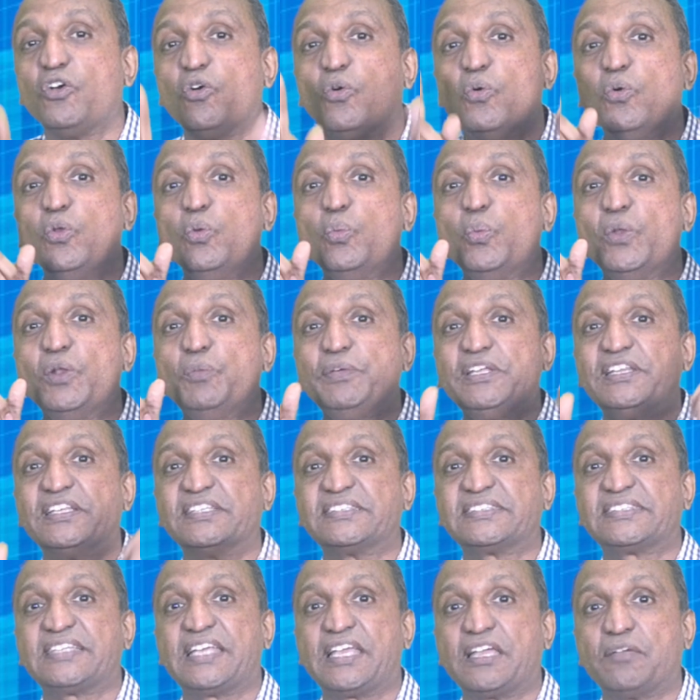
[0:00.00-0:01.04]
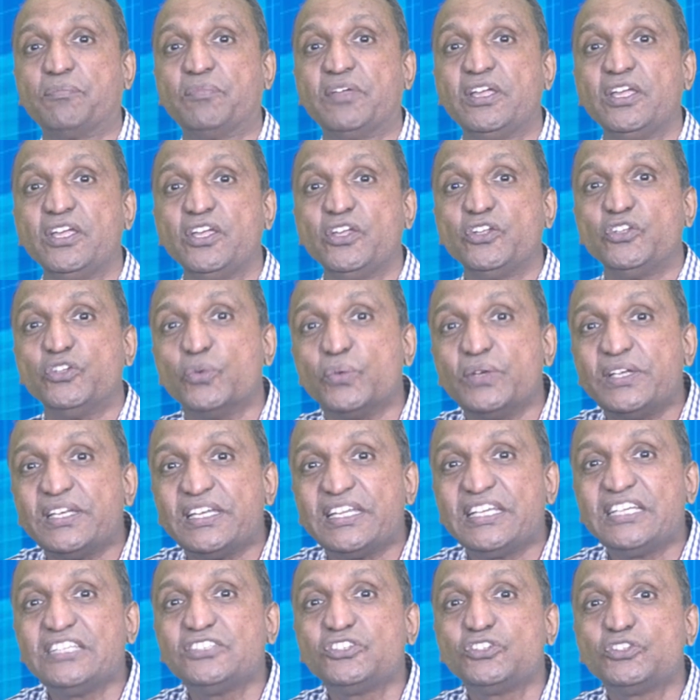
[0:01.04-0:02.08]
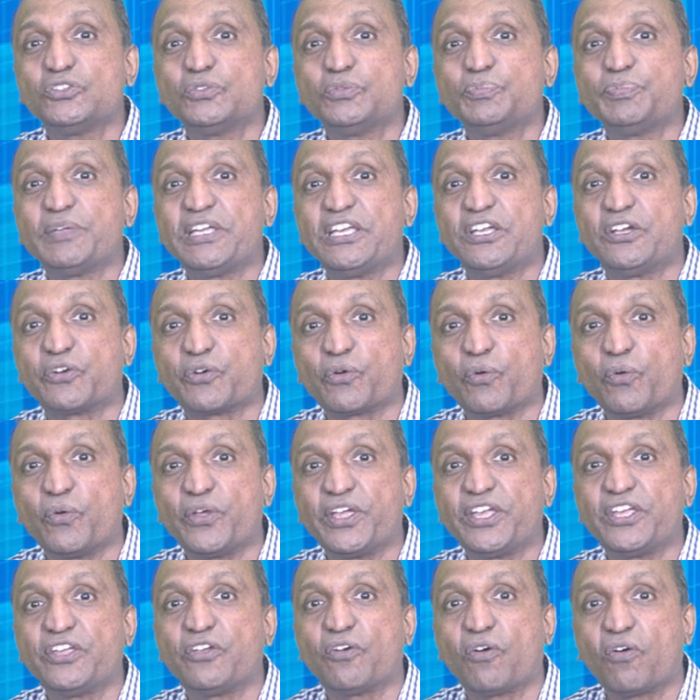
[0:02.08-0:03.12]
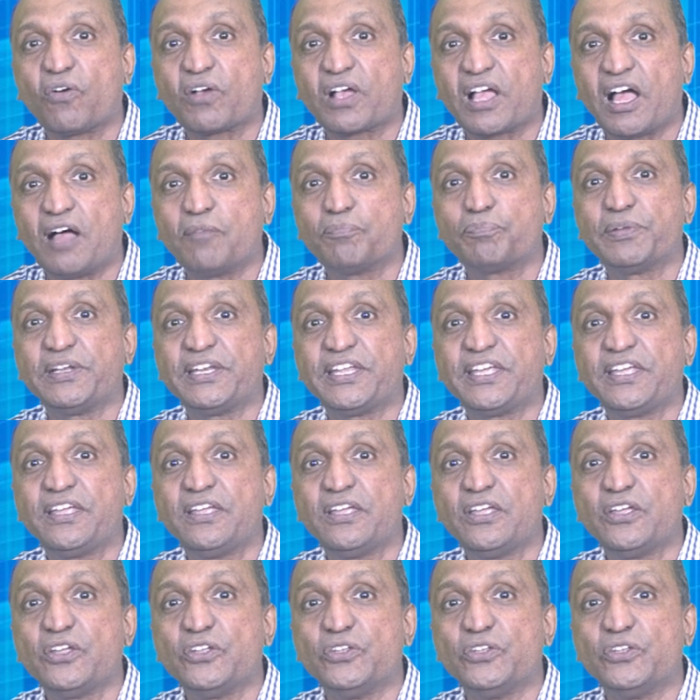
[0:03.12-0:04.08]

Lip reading: goal will be the same. You need to be growing your company.